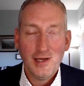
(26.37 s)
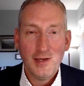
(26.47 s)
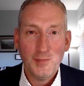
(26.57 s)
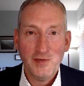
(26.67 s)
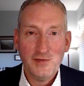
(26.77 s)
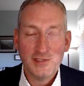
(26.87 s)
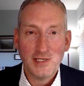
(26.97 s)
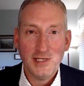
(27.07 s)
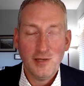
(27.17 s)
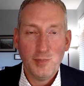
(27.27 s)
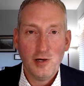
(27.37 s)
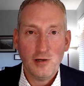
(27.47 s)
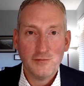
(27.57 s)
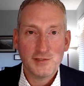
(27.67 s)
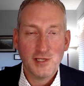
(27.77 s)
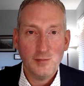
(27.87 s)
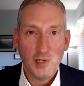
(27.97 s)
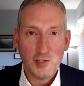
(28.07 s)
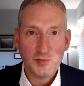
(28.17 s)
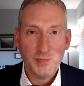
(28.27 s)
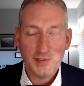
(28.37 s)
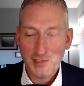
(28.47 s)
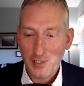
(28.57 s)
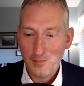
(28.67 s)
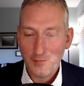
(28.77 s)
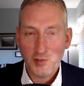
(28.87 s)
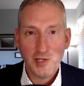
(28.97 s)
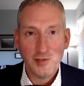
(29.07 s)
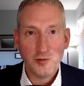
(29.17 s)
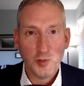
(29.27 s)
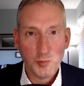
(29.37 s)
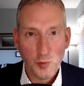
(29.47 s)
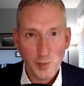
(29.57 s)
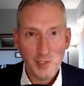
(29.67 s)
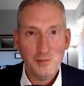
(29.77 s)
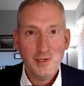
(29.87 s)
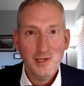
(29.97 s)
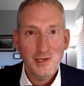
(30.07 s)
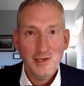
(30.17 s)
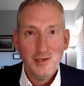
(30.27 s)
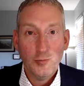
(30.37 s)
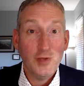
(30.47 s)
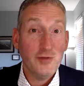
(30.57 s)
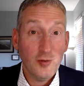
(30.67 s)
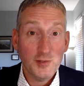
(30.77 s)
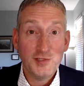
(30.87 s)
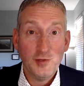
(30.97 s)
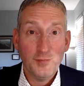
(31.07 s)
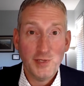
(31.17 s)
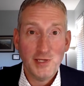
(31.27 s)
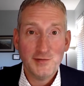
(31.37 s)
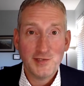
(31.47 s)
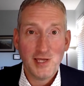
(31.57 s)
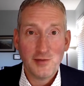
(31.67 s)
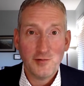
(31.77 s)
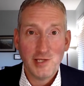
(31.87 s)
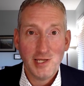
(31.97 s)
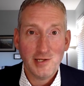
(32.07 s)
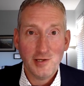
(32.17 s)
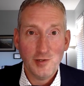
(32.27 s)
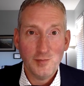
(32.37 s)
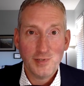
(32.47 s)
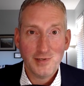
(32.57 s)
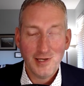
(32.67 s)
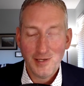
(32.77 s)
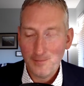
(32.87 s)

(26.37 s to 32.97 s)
be physically apart for so much, but praying that God will be with you as you begin to gather again, I hope. I